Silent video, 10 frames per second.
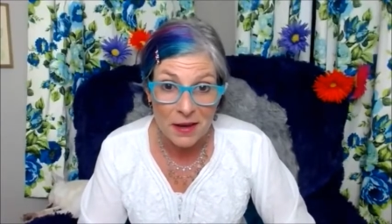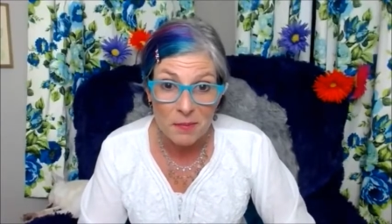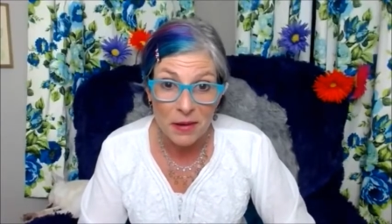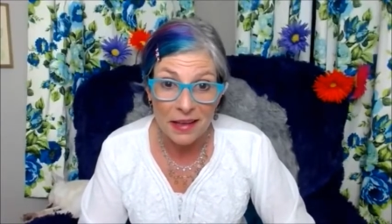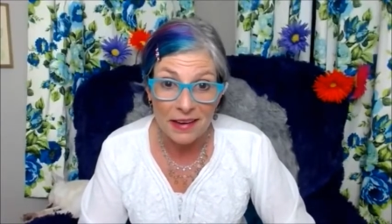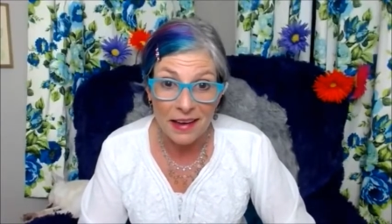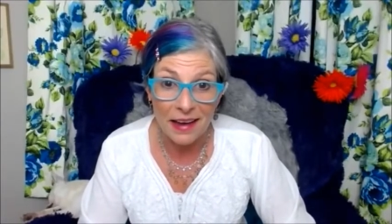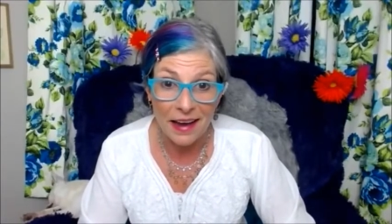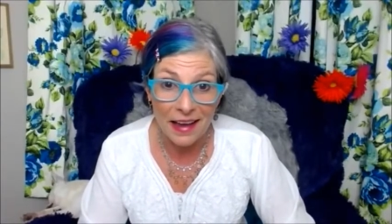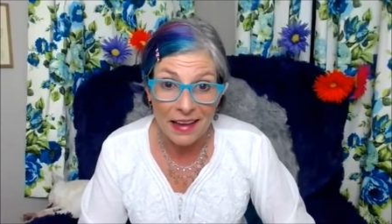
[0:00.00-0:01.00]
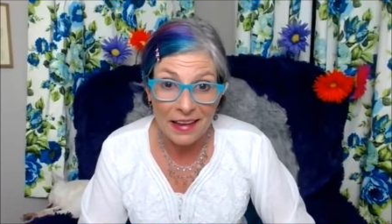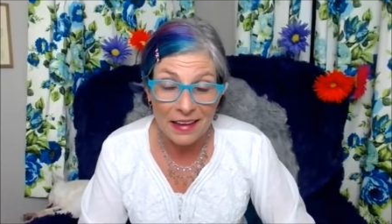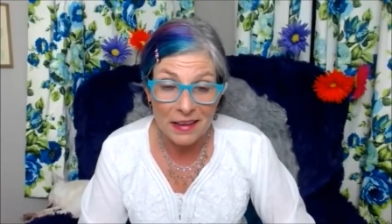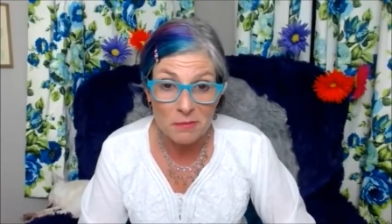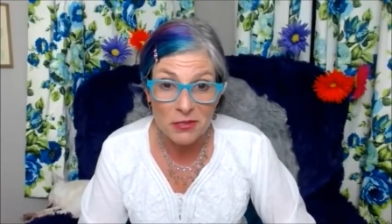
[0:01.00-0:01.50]
But
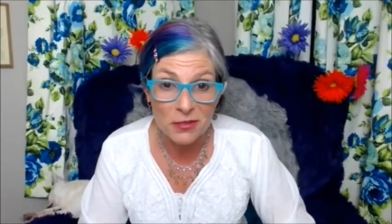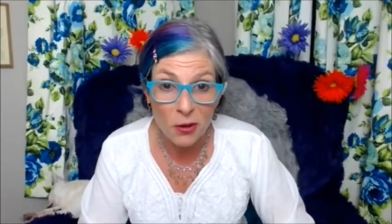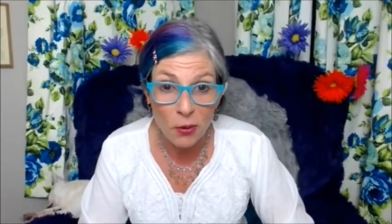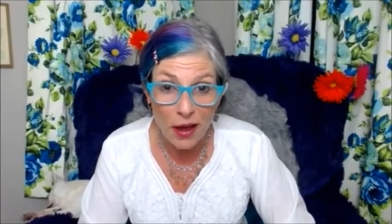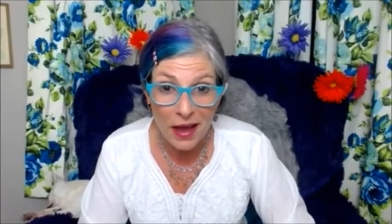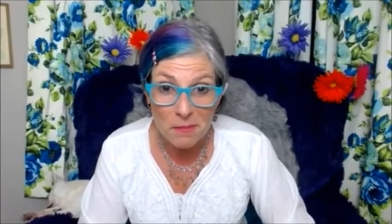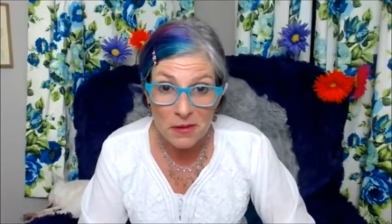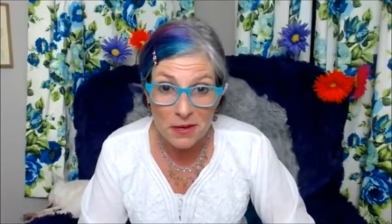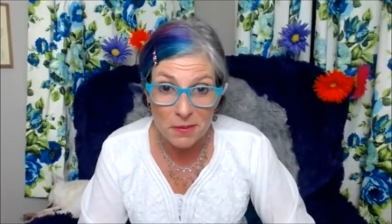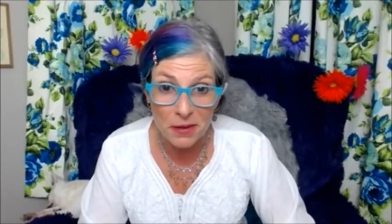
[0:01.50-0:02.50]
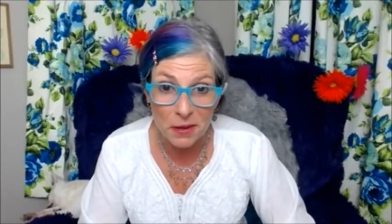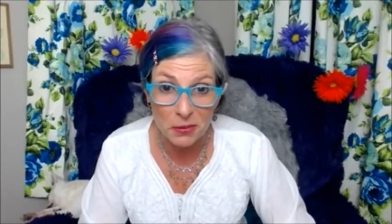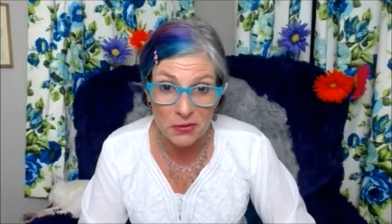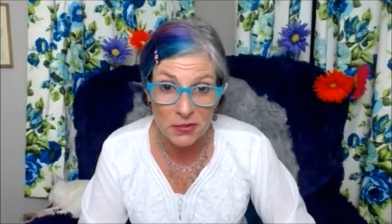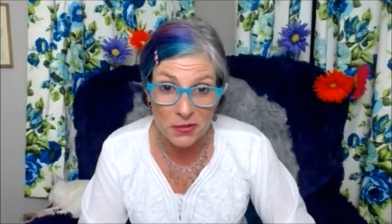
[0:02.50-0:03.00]
I am so happy to be
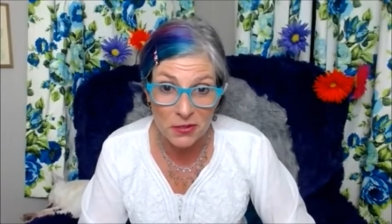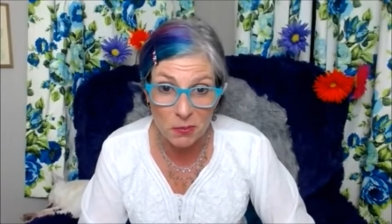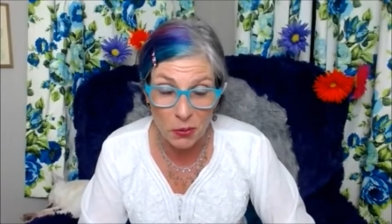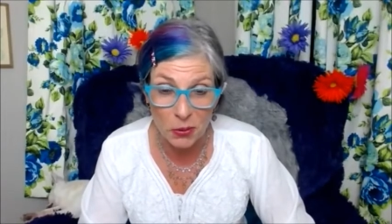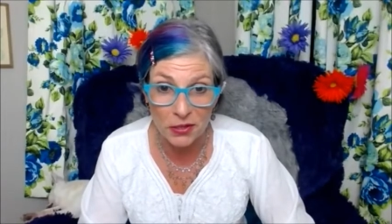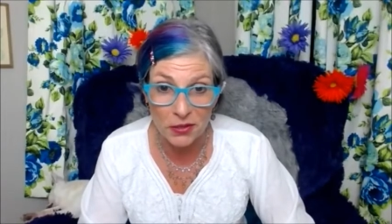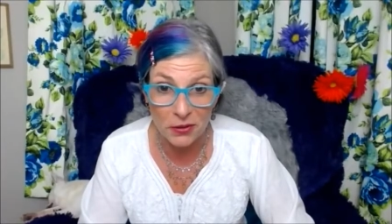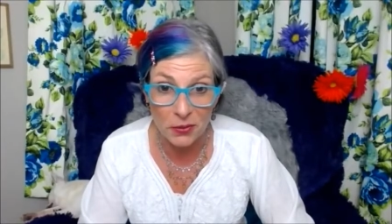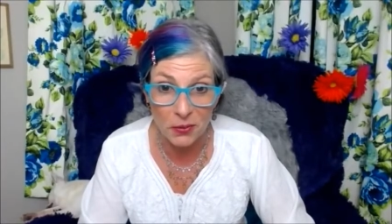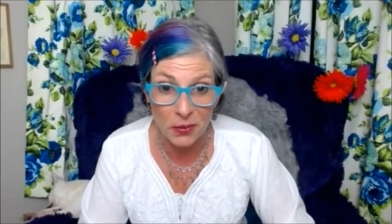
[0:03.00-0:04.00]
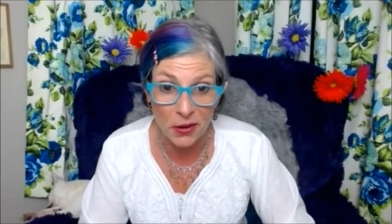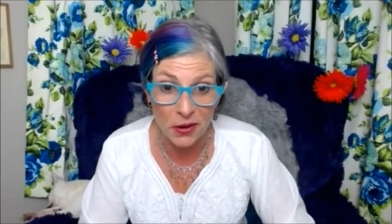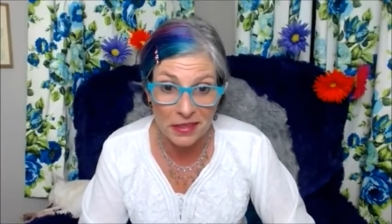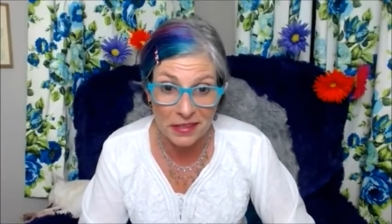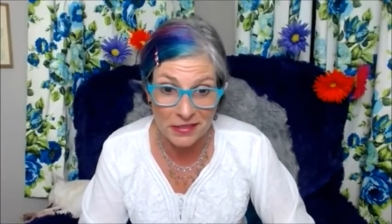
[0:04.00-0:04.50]
able to support you
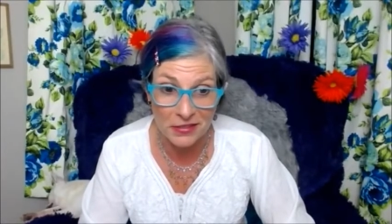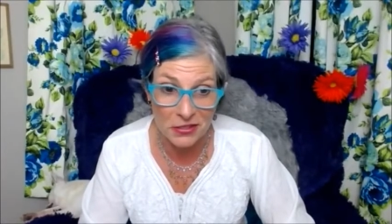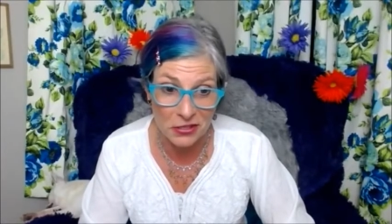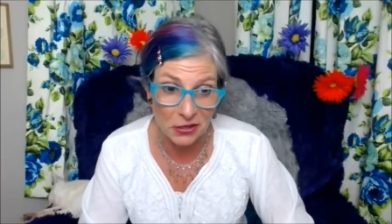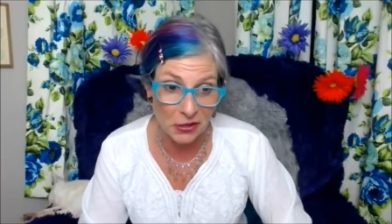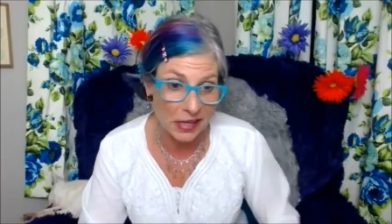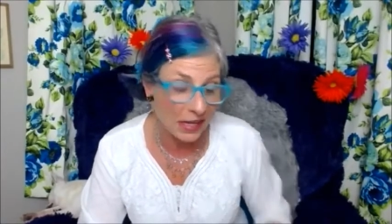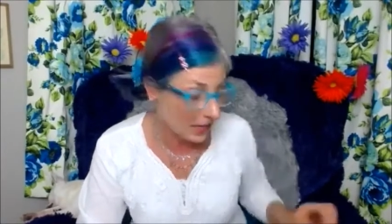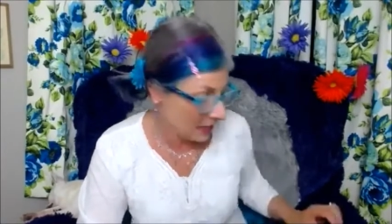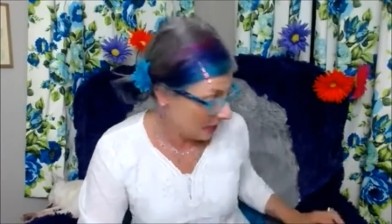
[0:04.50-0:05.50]
on this journey.